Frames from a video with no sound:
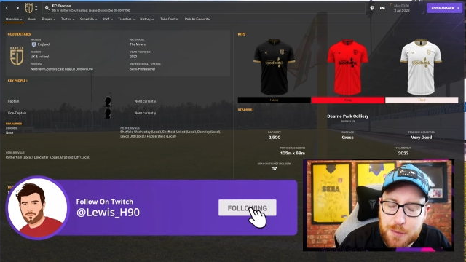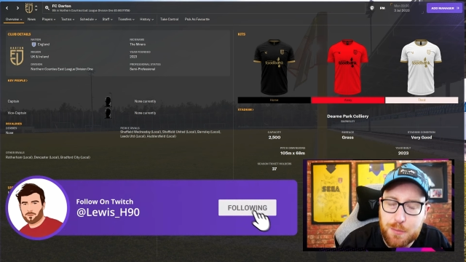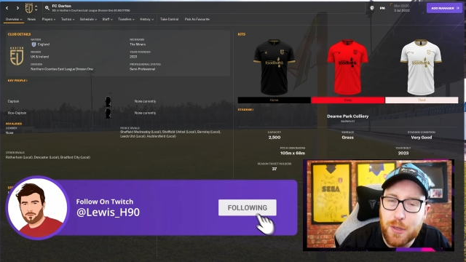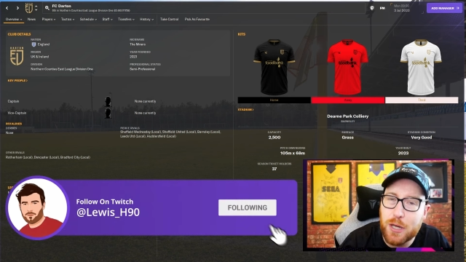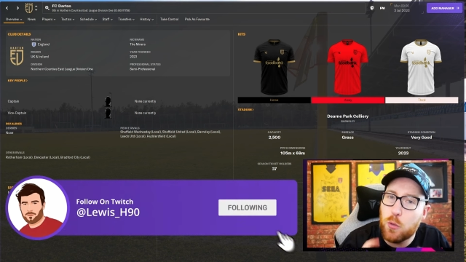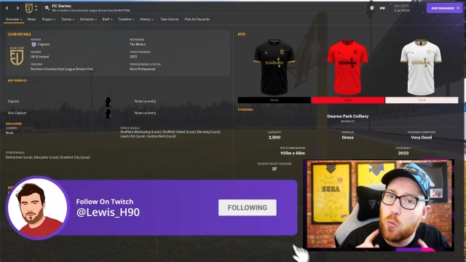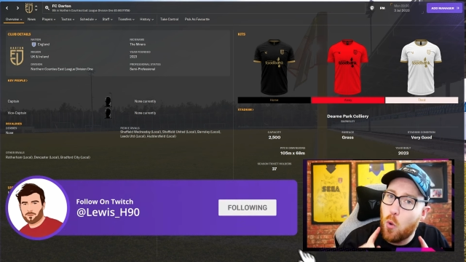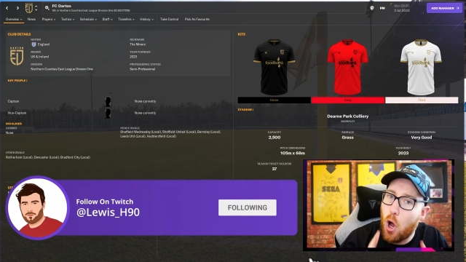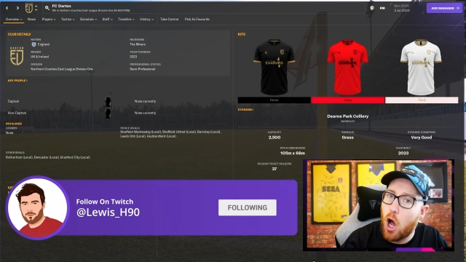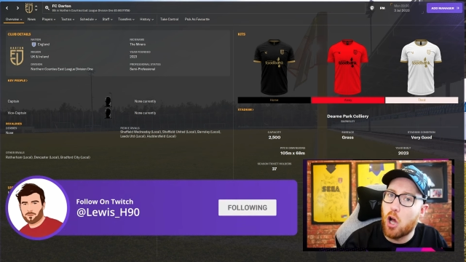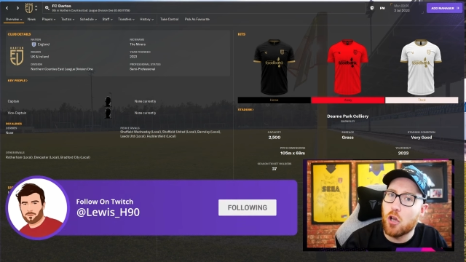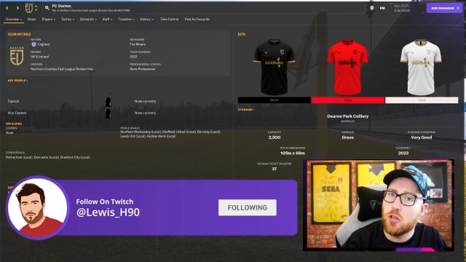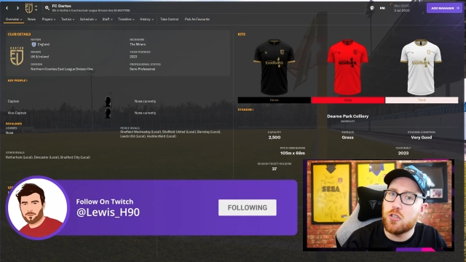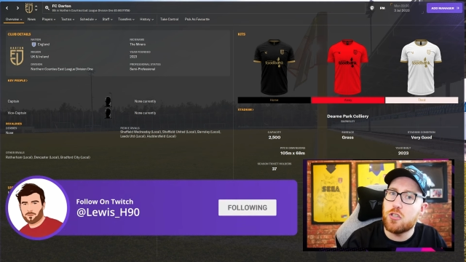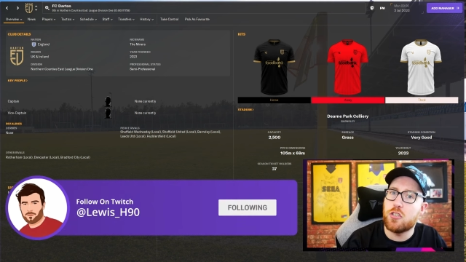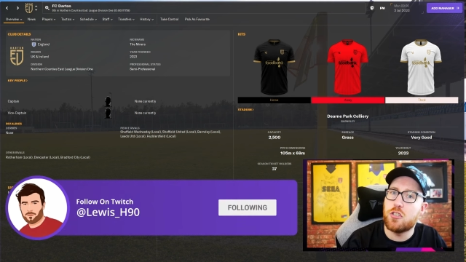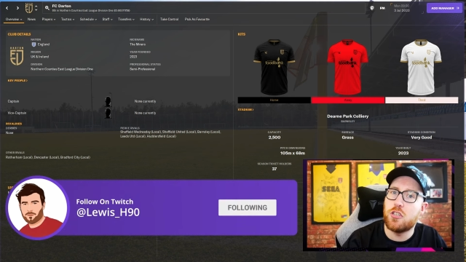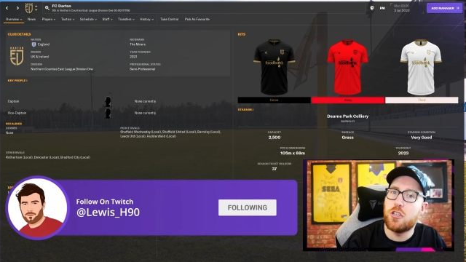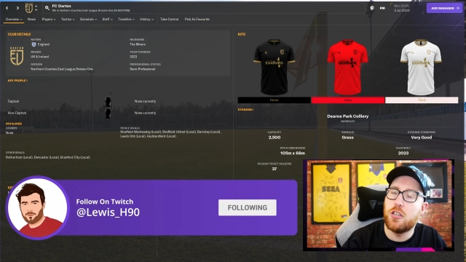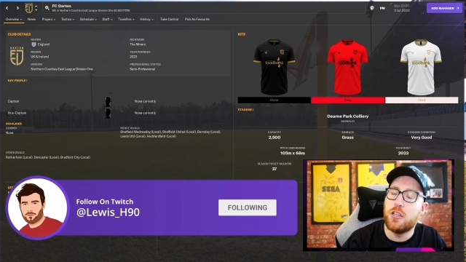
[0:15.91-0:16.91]
But it
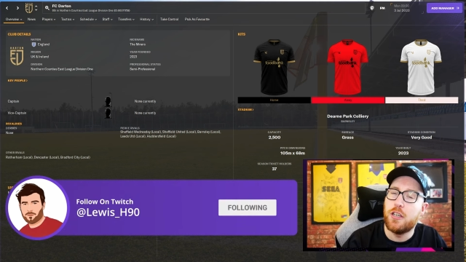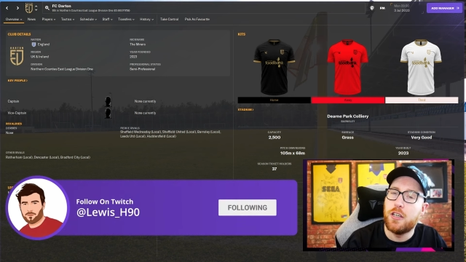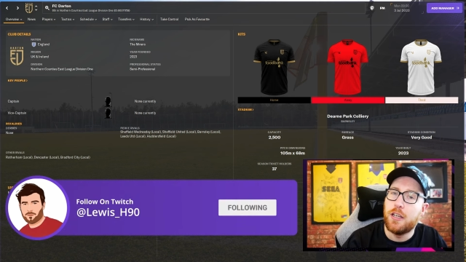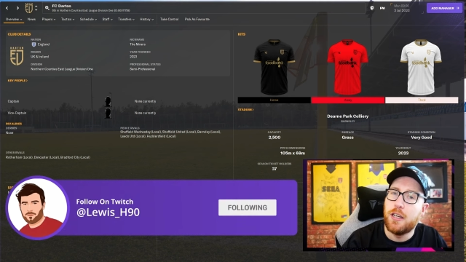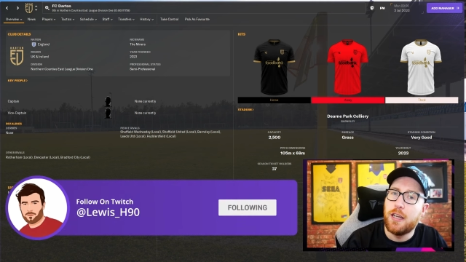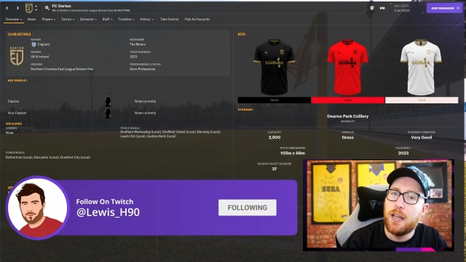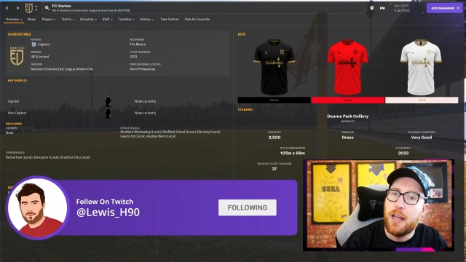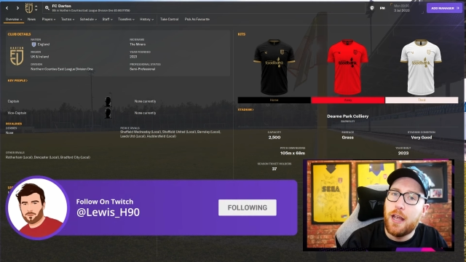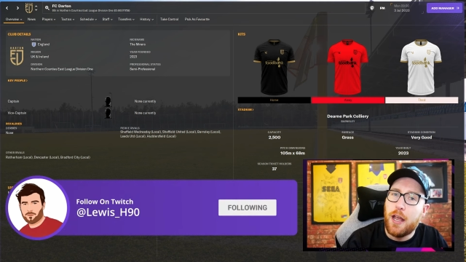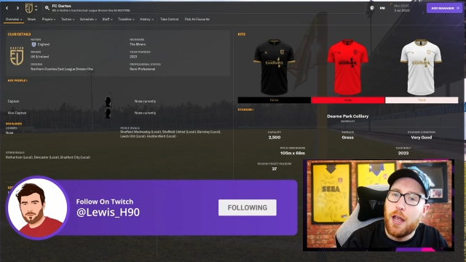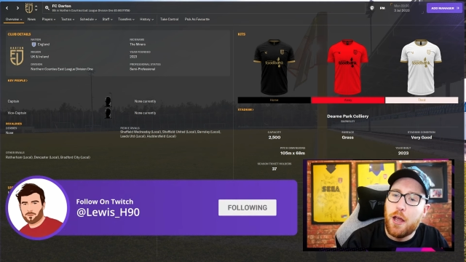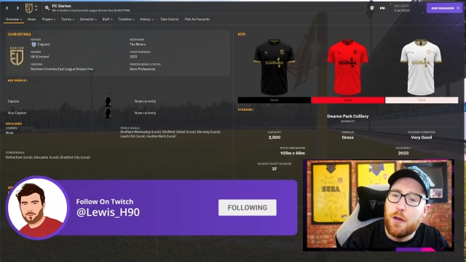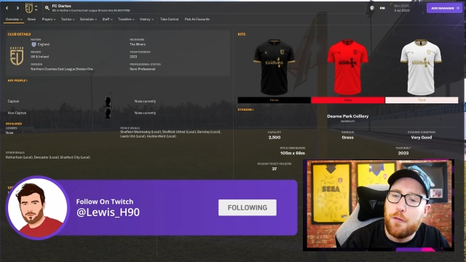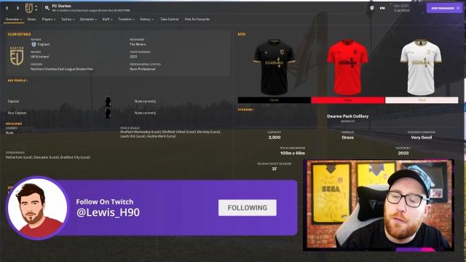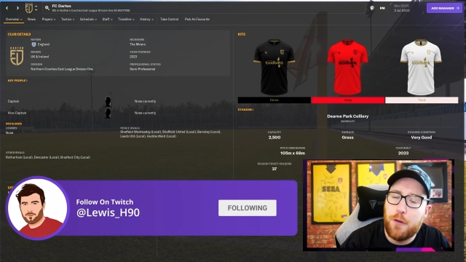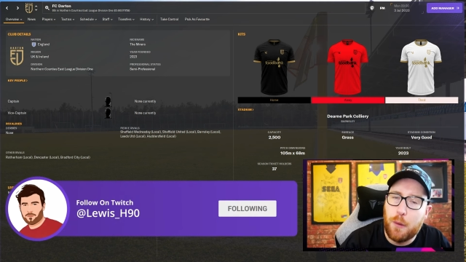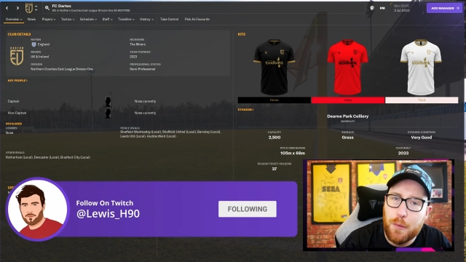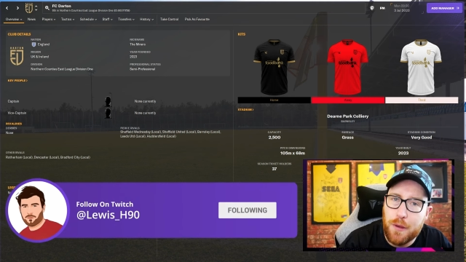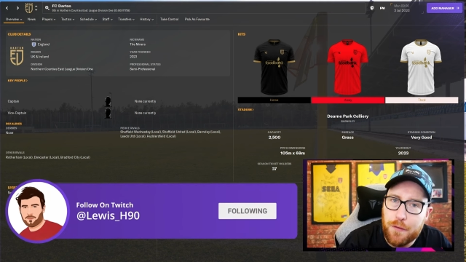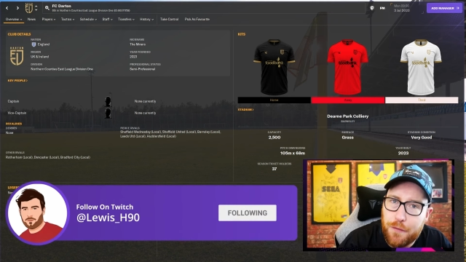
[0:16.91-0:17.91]
was
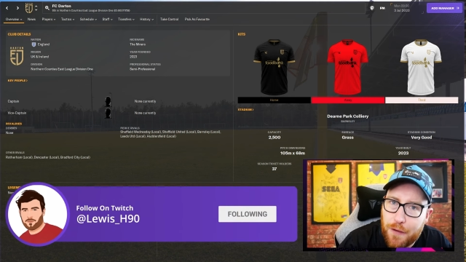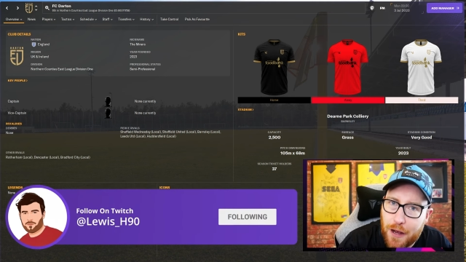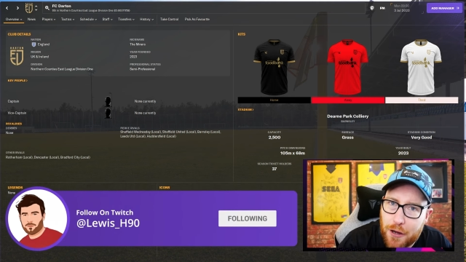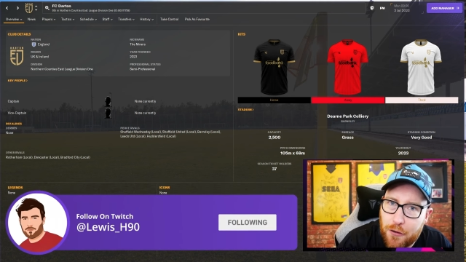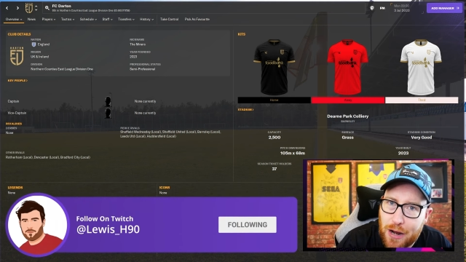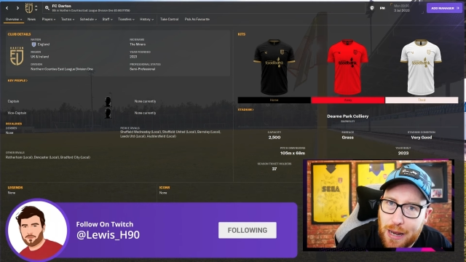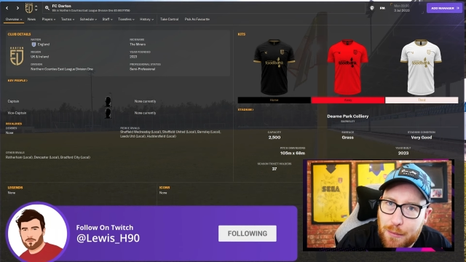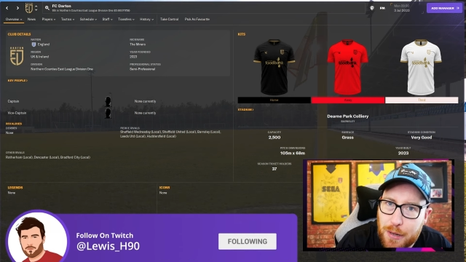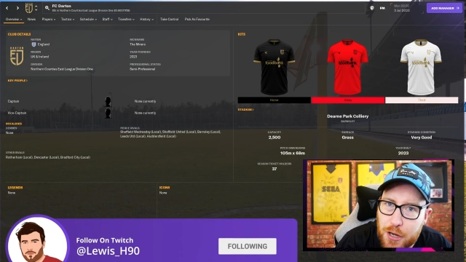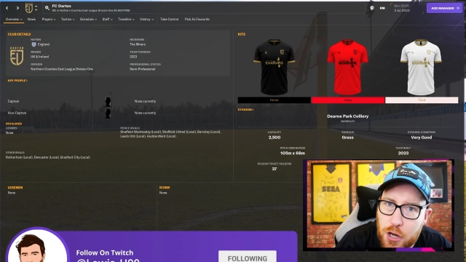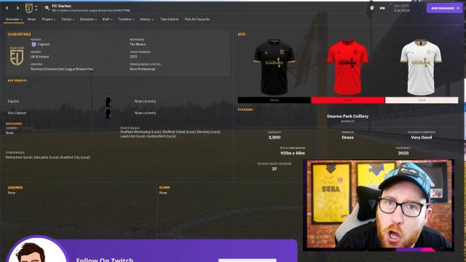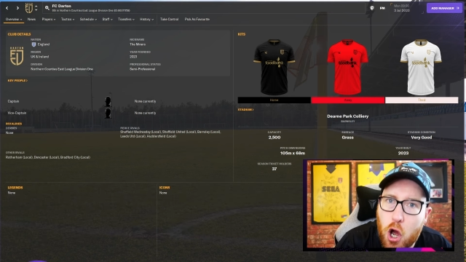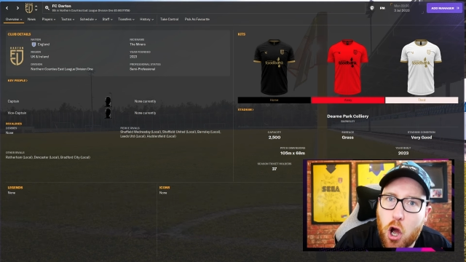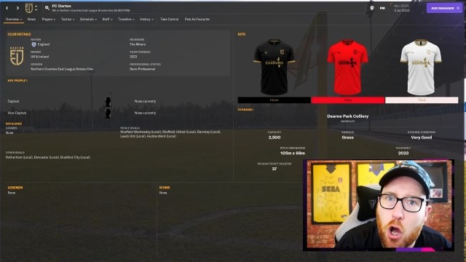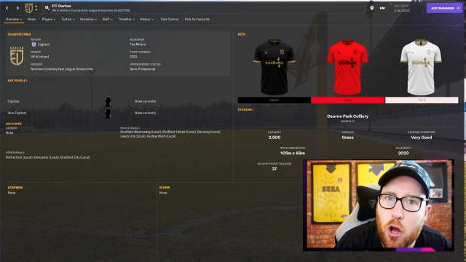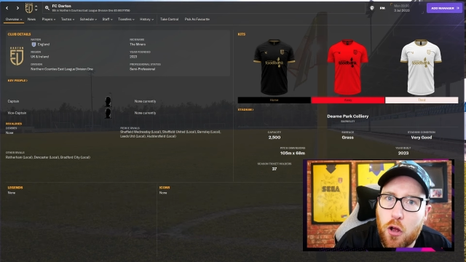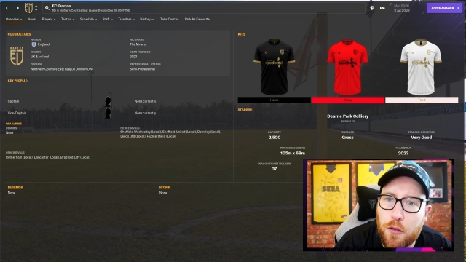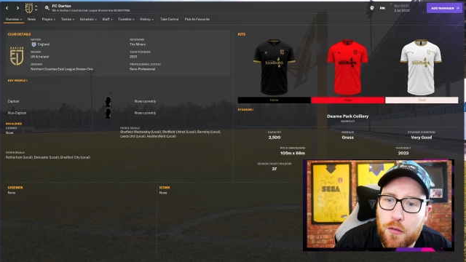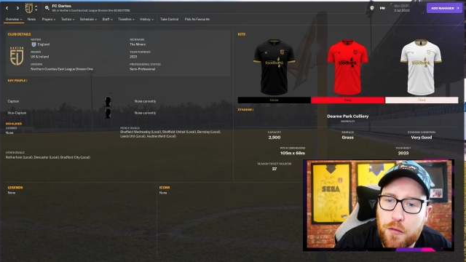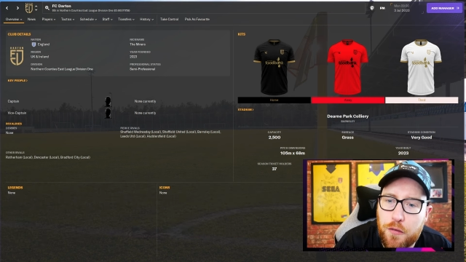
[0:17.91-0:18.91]
from the Vanarama
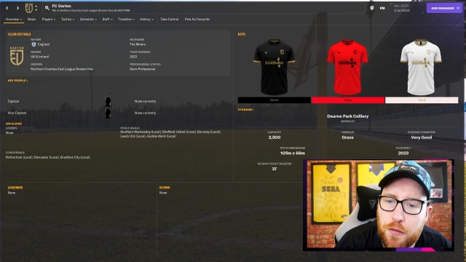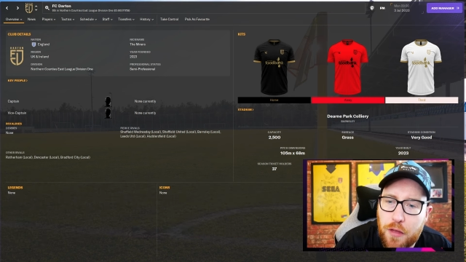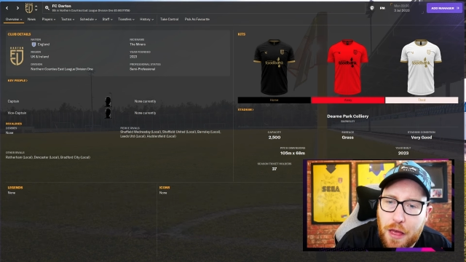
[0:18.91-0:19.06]
North.